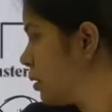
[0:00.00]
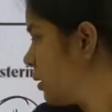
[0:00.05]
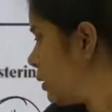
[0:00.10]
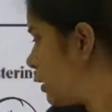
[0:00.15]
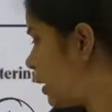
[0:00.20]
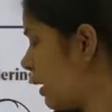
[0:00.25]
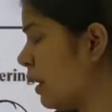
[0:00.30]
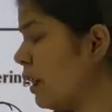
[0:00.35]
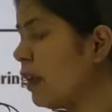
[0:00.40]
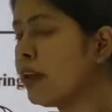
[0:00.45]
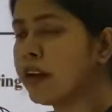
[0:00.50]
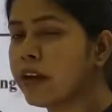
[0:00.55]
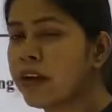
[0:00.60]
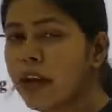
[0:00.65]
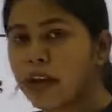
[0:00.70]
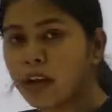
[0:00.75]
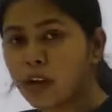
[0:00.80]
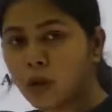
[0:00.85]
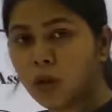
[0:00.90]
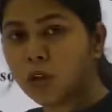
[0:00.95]
thriller
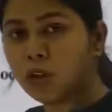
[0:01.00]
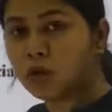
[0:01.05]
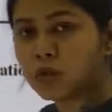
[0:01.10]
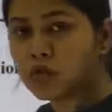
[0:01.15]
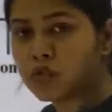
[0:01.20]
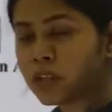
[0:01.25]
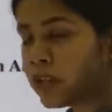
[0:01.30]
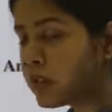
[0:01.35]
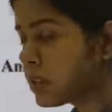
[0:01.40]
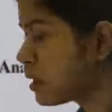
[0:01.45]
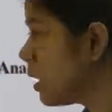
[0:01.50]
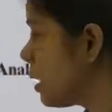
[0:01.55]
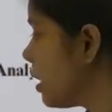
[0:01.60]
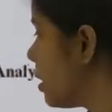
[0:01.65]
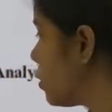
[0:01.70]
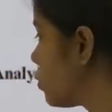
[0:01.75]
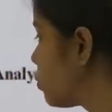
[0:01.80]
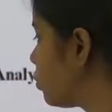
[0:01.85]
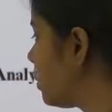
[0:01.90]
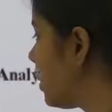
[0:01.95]
and all those things,
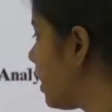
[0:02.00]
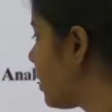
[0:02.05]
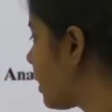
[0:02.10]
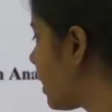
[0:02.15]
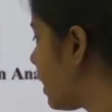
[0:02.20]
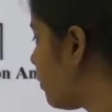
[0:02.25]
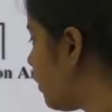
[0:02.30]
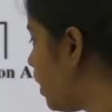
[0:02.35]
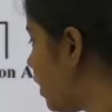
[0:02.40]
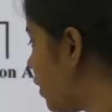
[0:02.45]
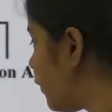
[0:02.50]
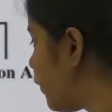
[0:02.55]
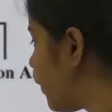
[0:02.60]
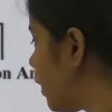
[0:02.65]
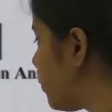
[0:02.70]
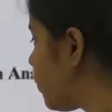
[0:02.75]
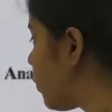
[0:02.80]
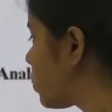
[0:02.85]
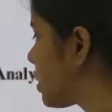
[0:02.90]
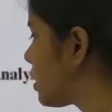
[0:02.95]
so there can be
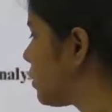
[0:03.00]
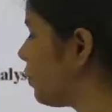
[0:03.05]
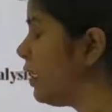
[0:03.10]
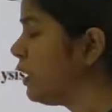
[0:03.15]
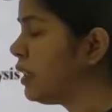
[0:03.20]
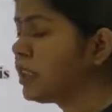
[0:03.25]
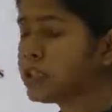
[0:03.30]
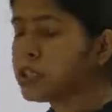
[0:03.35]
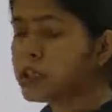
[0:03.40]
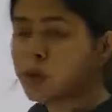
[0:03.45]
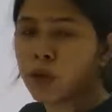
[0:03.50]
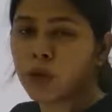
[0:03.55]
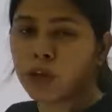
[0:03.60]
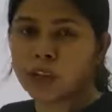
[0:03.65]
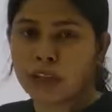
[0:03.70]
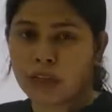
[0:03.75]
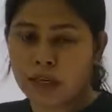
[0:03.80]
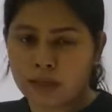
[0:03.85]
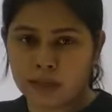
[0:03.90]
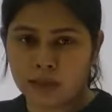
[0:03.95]
different possibilities for
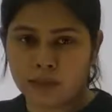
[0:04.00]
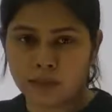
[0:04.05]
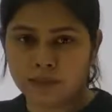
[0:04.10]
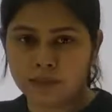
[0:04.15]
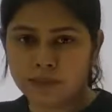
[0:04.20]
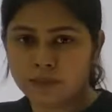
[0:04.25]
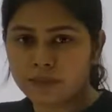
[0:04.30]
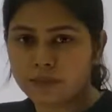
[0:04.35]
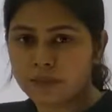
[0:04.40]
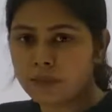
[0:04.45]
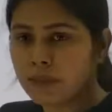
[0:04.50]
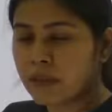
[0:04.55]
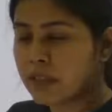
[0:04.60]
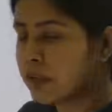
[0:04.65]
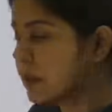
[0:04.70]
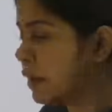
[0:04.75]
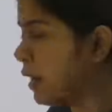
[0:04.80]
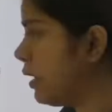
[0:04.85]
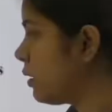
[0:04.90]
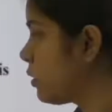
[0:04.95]
that,
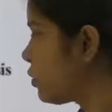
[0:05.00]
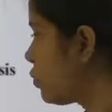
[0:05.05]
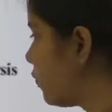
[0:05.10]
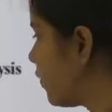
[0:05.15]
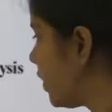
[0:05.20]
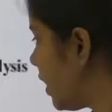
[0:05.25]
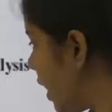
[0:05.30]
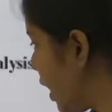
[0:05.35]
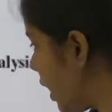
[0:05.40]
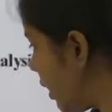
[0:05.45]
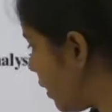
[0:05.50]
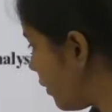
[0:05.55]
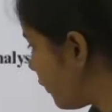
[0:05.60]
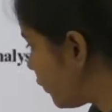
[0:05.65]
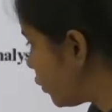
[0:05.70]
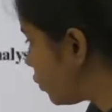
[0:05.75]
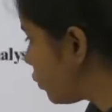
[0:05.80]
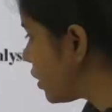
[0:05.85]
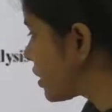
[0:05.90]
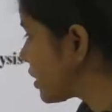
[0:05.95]
right? So we have
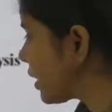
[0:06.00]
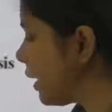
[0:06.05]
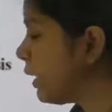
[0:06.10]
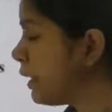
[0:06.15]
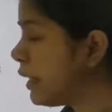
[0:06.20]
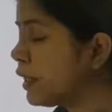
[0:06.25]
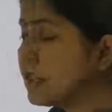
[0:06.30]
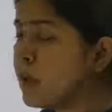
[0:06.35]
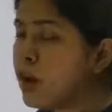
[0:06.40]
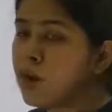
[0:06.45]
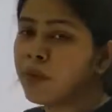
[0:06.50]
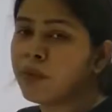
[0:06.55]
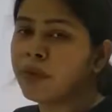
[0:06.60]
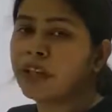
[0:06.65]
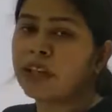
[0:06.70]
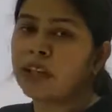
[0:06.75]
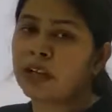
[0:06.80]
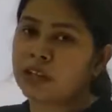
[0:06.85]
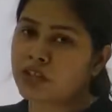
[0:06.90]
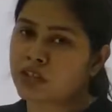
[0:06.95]
to decide that how many
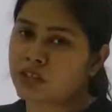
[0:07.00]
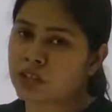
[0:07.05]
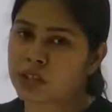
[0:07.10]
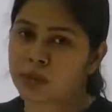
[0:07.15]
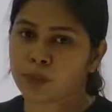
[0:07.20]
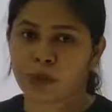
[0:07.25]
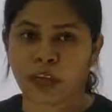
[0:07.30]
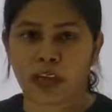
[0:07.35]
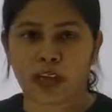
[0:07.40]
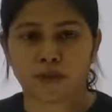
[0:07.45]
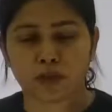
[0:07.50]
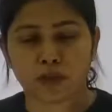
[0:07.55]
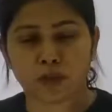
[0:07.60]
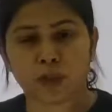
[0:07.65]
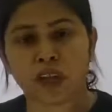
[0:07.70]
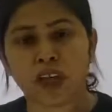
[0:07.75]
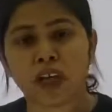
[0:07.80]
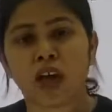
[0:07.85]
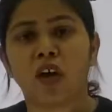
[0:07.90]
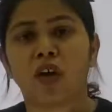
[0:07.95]
clusters we have to
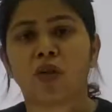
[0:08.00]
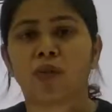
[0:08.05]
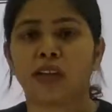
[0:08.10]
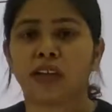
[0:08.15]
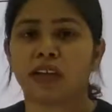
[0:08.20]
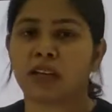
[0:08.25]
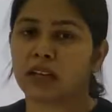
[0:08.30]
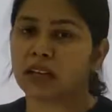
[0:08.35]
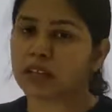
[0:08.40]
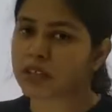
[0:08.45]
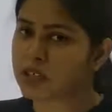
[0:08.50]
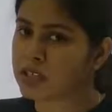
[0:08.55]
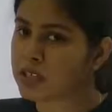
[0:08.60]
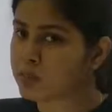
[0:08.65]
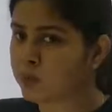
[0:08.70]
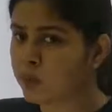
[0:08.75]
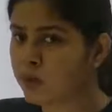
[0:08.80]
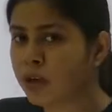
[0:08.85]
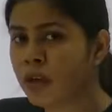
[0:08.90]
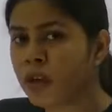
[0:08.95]
make, how many clusters
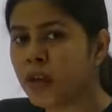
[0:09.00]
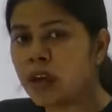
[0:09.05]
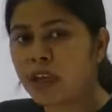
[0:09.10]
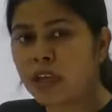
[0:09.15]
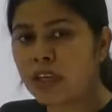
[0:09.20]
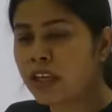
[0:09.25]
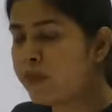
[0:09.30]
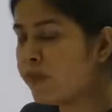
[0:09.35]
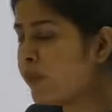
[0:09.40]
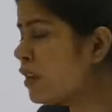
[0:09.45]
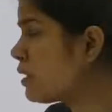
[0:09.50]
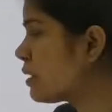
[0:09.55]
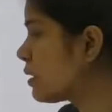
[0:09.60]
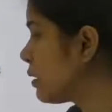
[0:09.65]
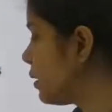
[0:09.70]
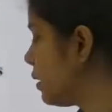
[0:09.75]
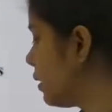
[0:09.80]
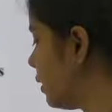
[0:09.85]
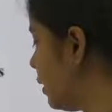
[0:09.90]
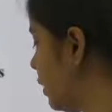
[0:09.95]
would give us
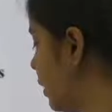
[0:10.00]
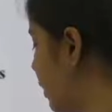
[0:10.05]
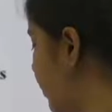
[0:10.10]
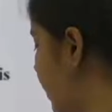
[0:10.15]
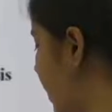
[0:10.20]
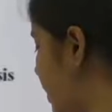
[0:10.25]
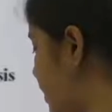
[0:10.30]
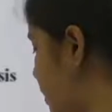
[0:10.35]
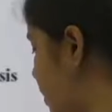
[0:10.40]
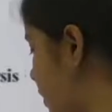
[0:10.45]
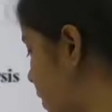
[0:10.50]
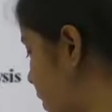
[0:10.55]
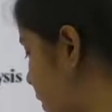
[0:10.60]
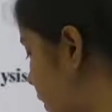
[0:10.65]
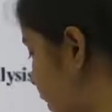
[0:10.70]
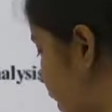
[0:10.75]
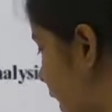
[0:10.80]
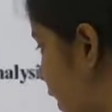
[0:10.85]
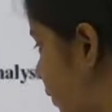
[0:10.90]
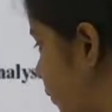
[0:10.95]
best result,
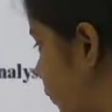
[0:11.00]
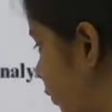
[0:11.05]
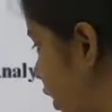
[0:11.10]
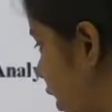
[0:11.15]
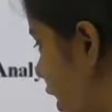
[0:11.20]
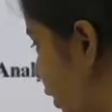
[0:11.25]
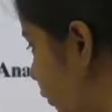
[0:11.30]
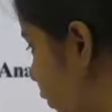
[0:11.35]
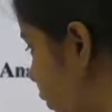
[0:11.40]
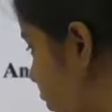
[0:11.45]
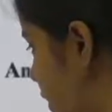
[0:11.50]
that we have to